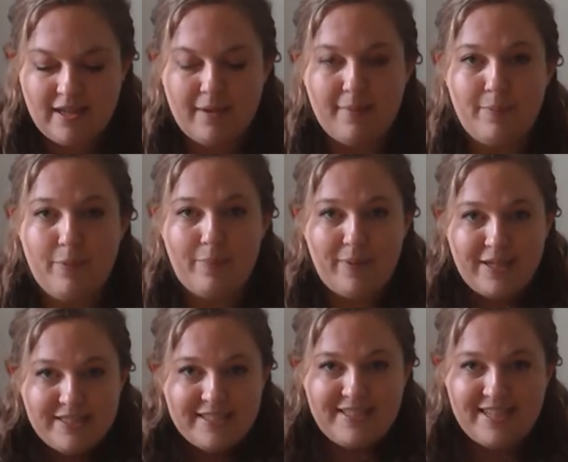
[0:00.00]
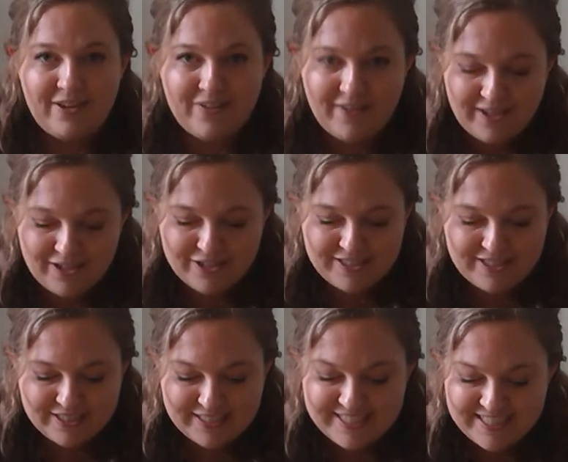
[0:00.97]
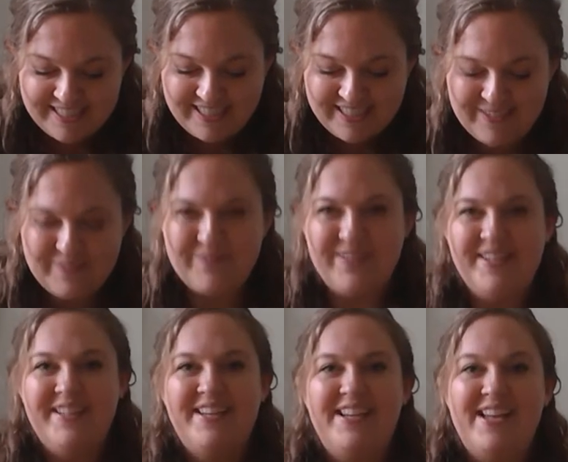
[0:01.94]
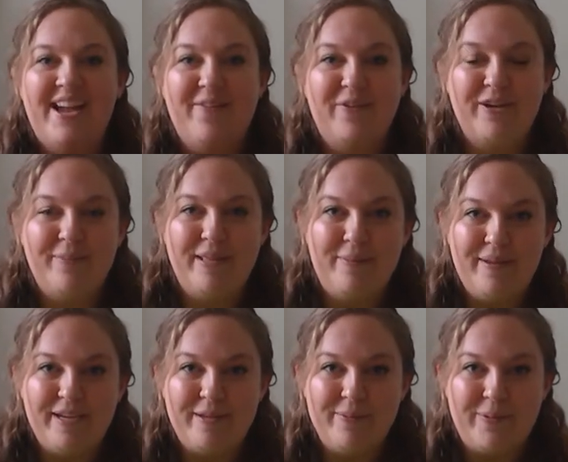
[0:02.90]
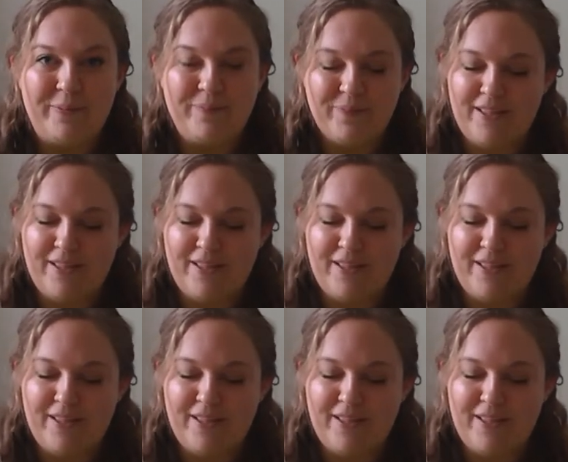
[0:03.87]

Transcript: I'm gonna put Benson down right here so you can see him. And we're gonna play peekaboo.